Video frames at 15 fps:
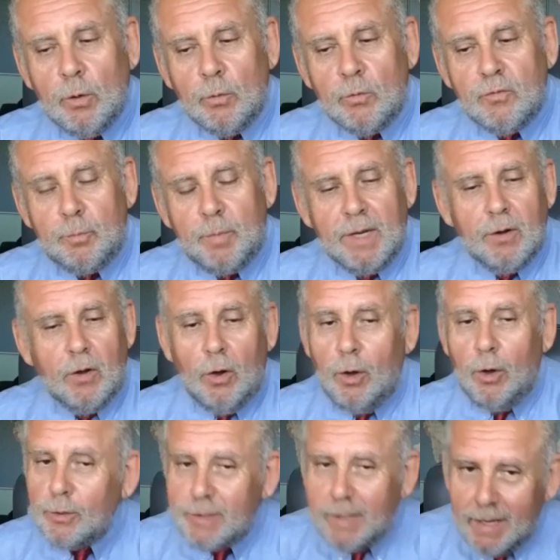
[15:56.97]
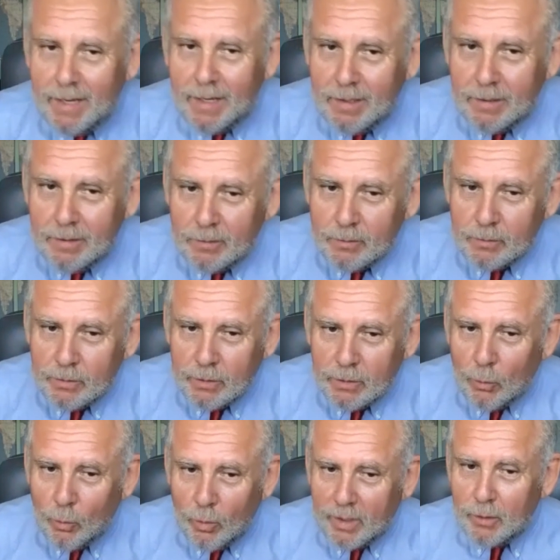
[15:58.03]
spend all day
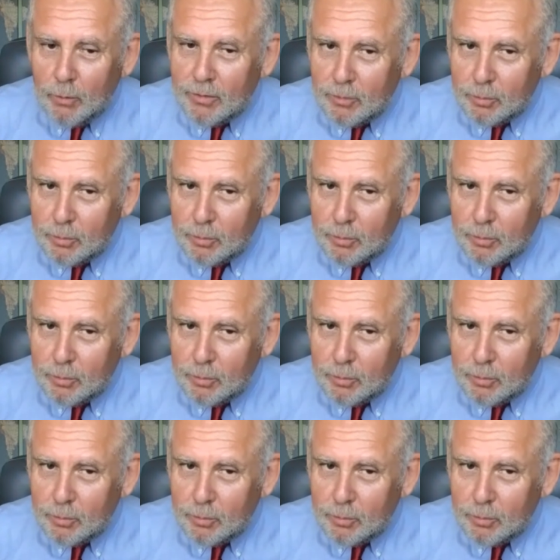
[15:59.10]
working with a